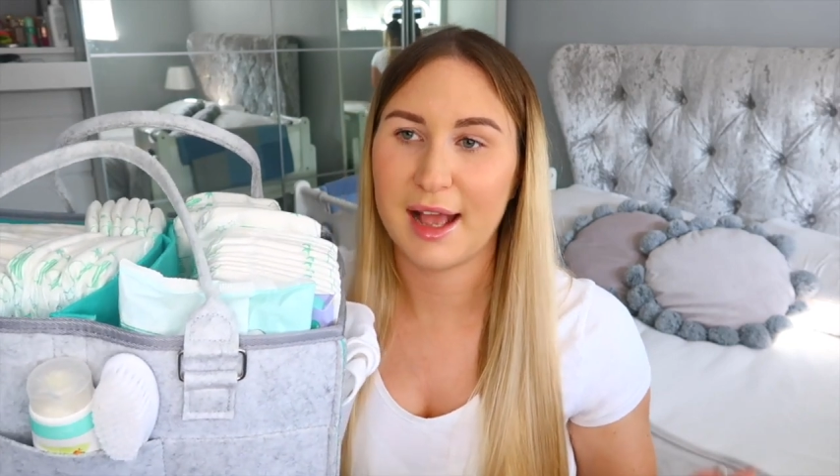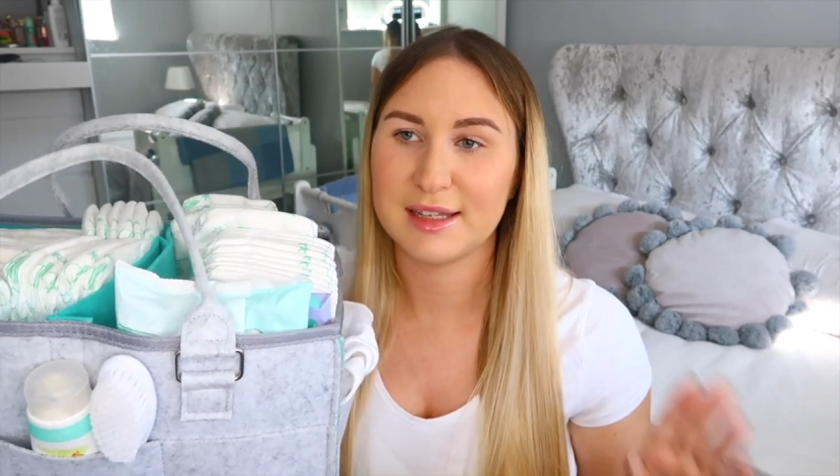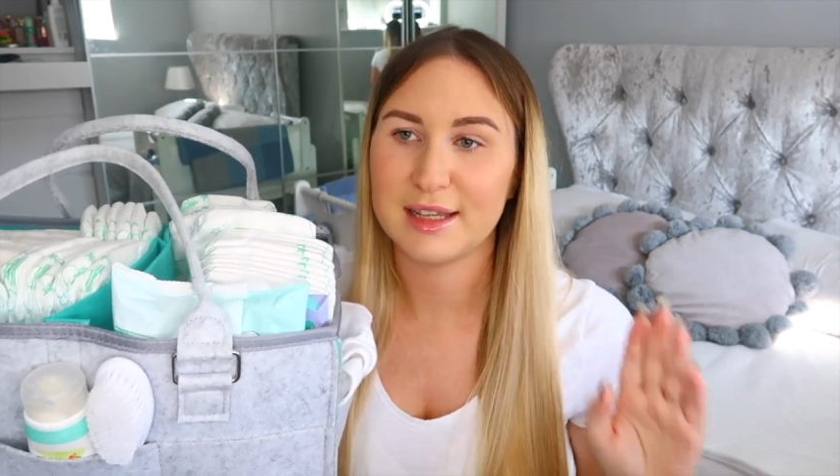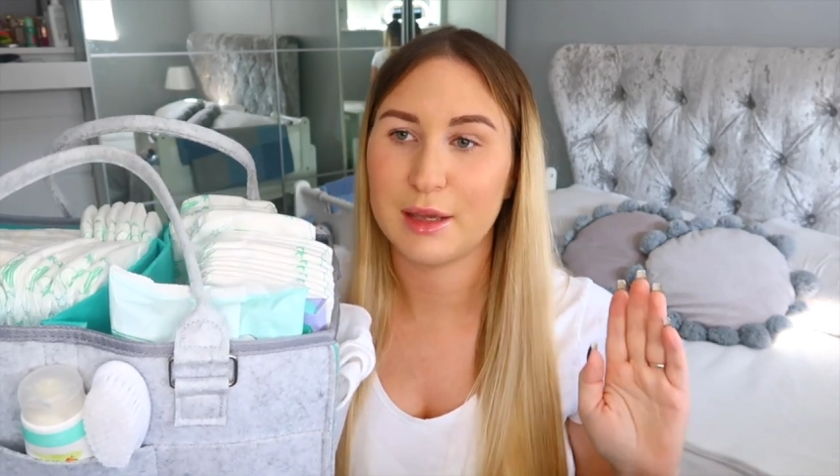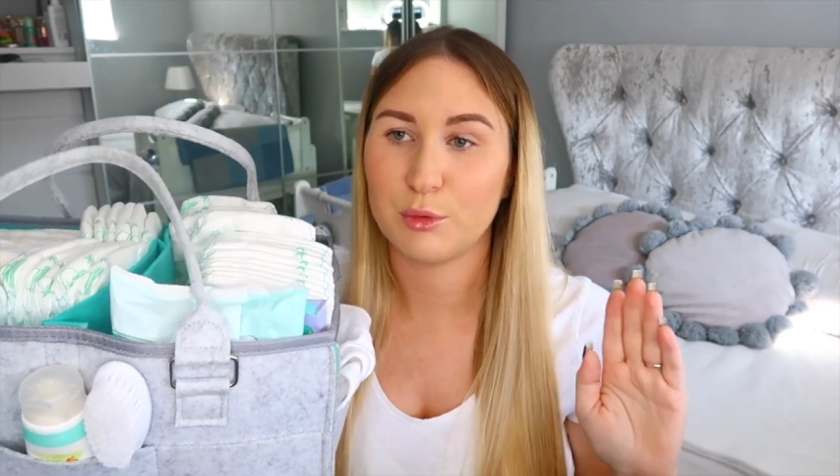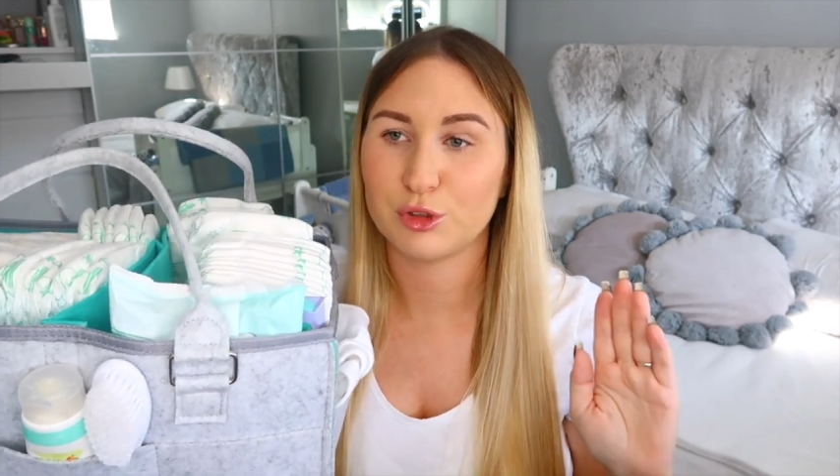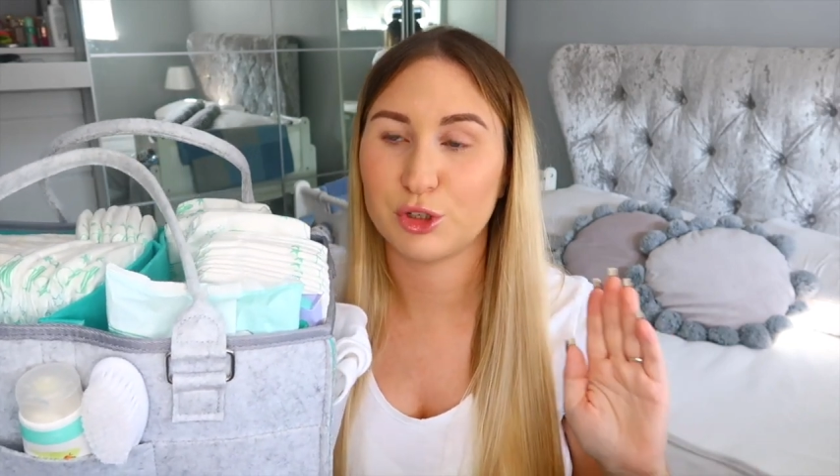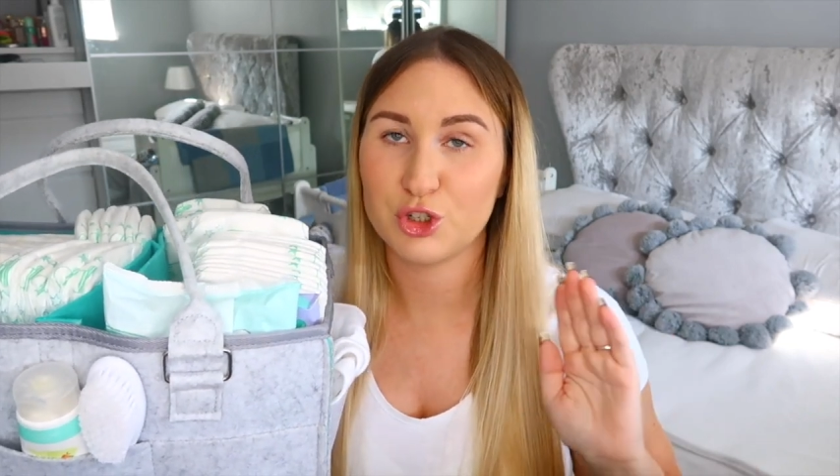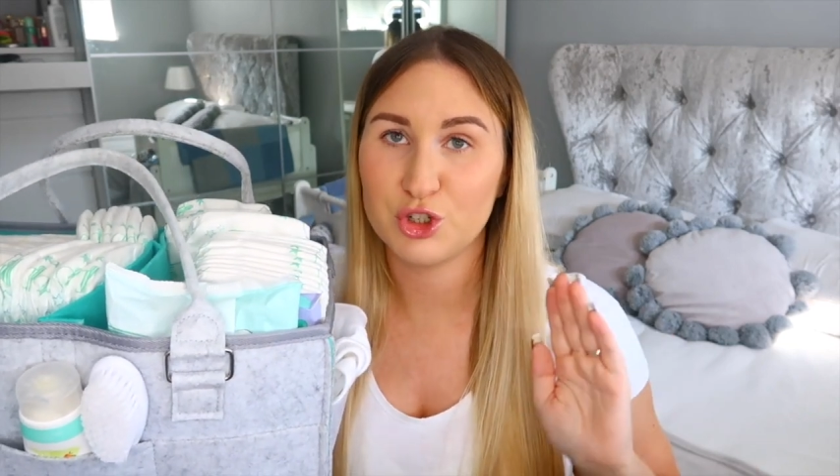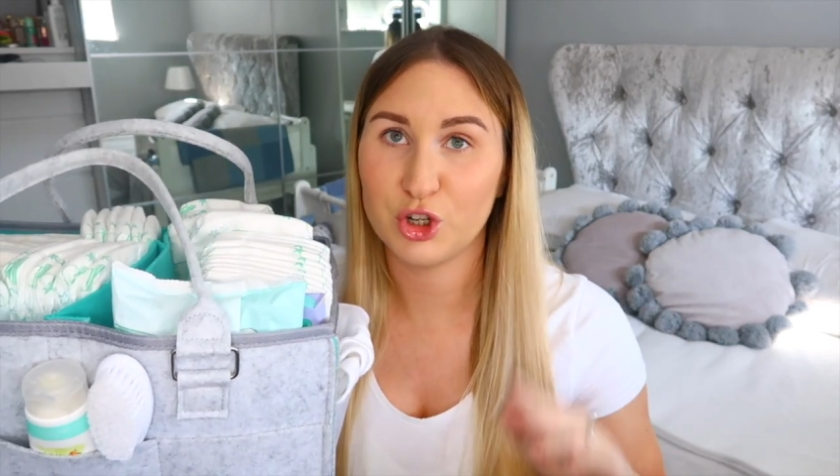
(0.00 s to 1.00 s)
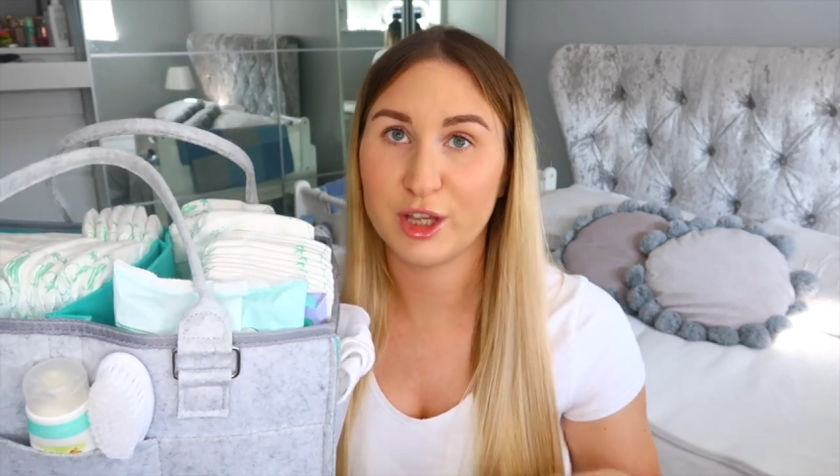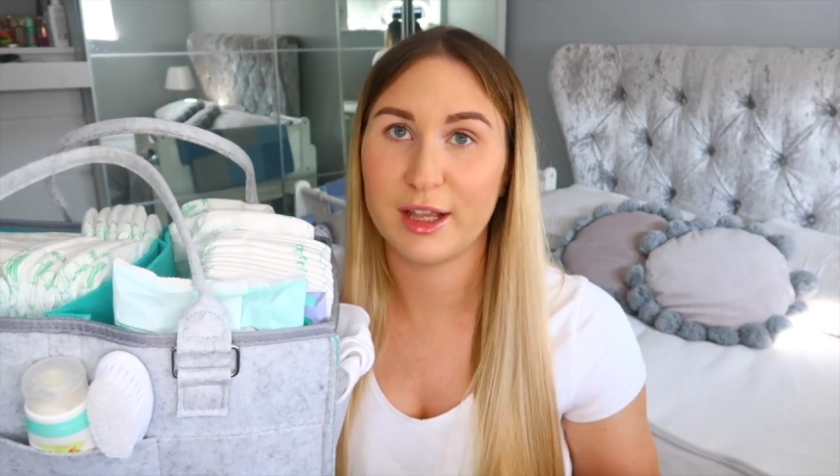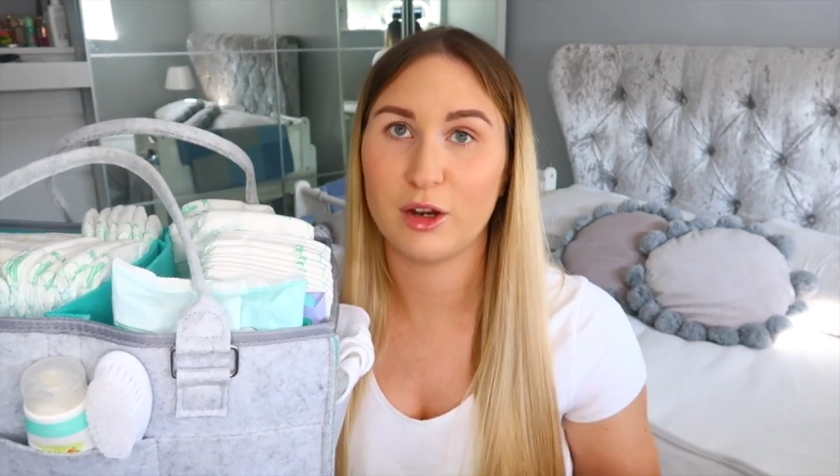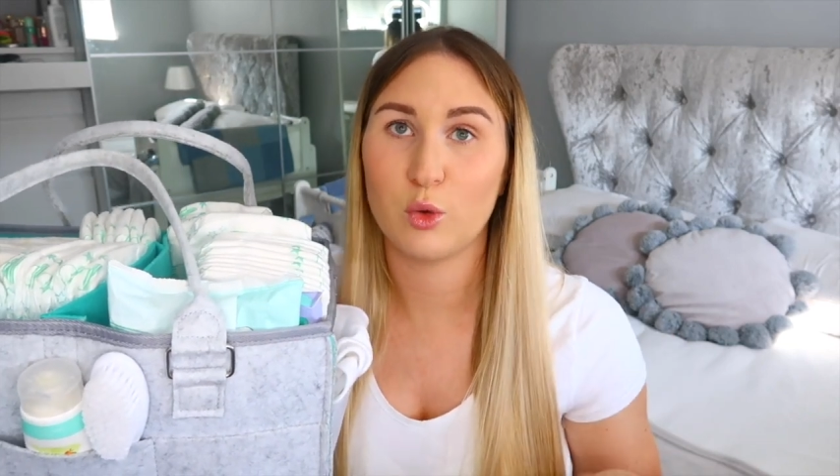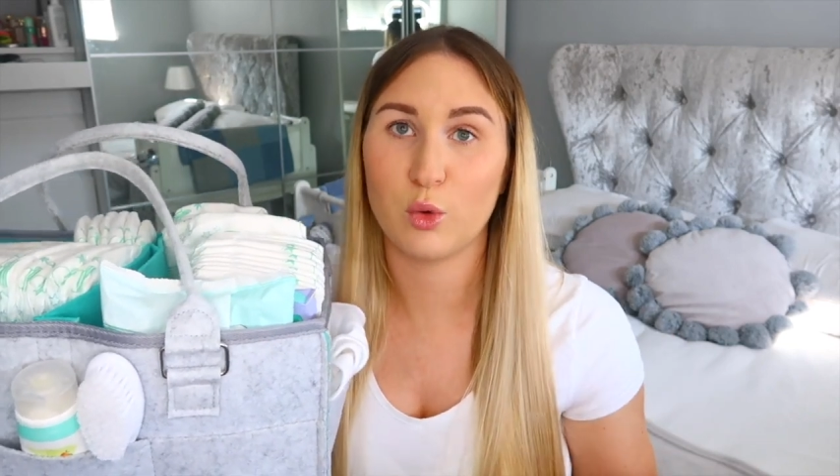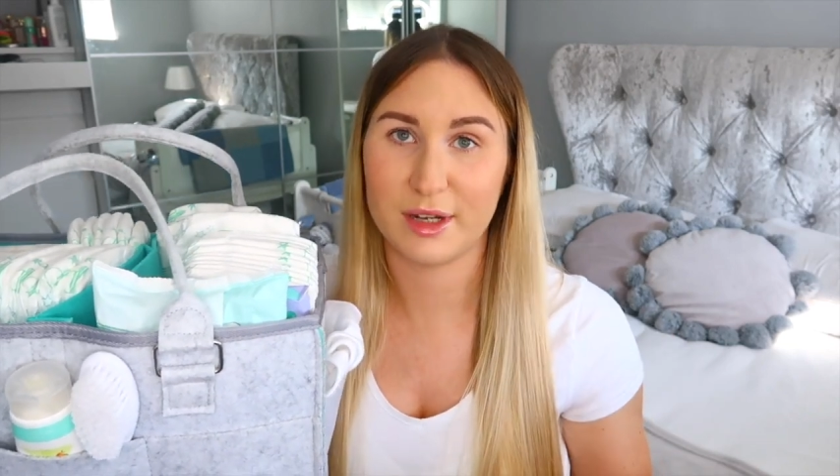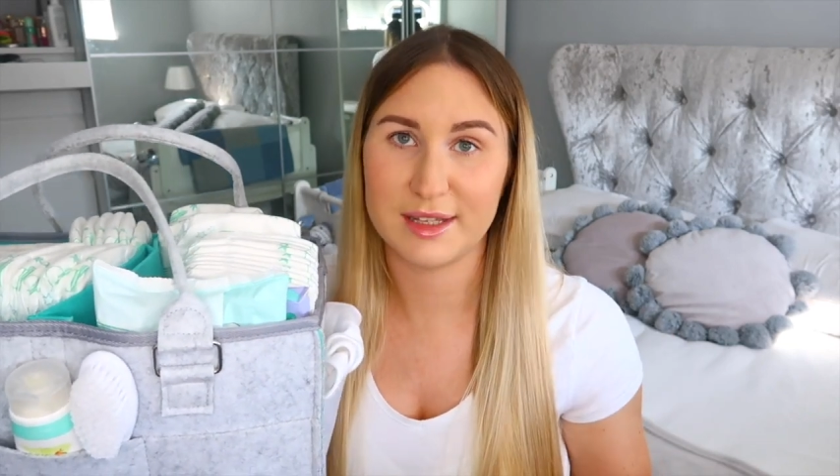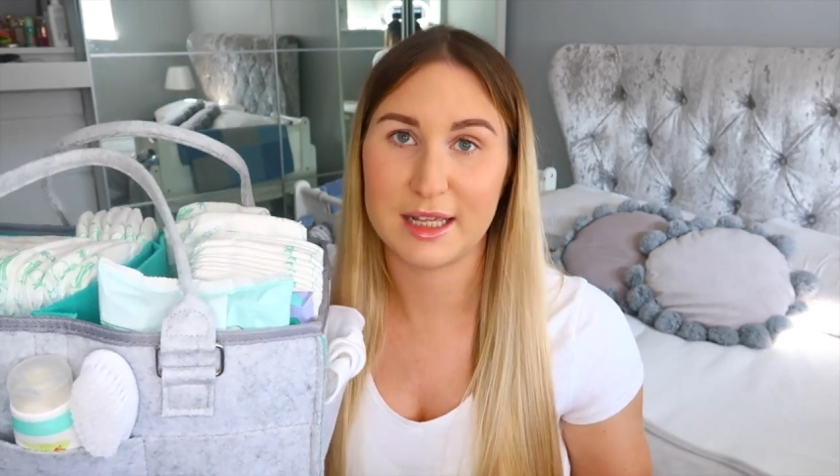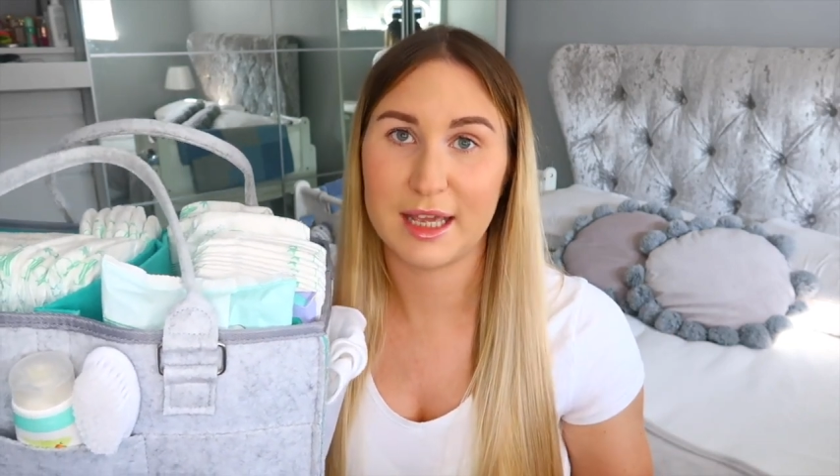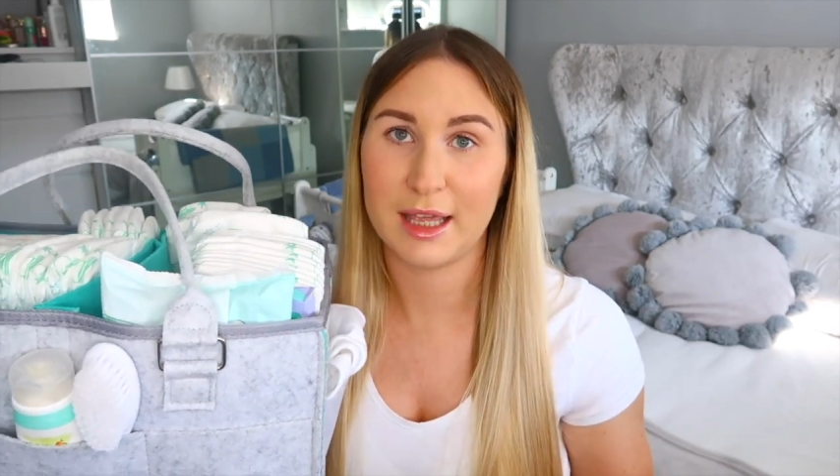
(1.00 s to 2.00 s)
and it was shocking
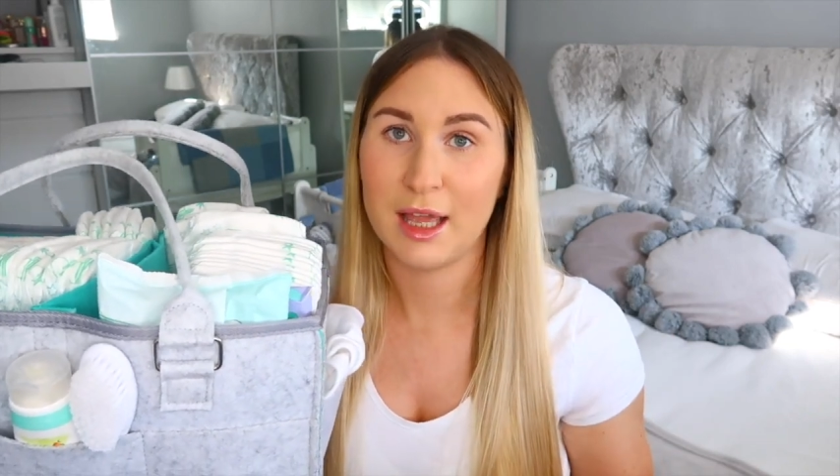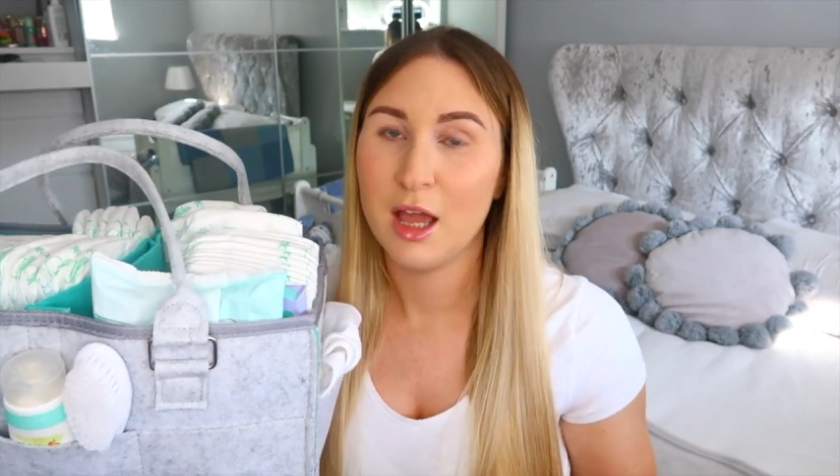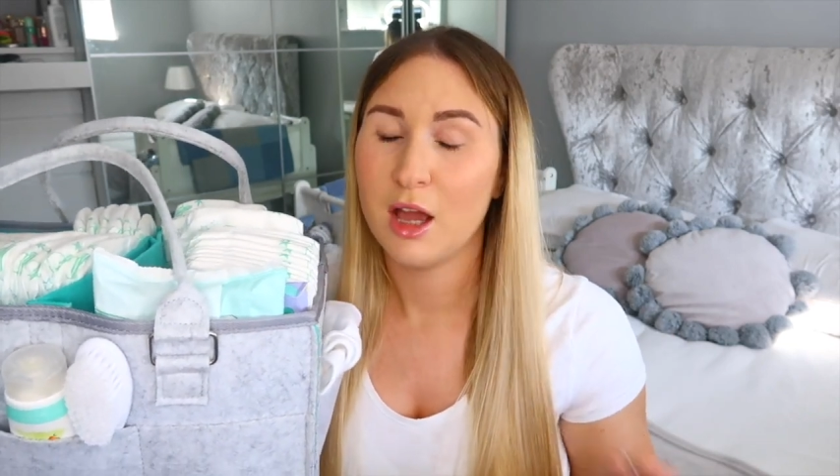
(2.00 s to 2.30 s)
quality.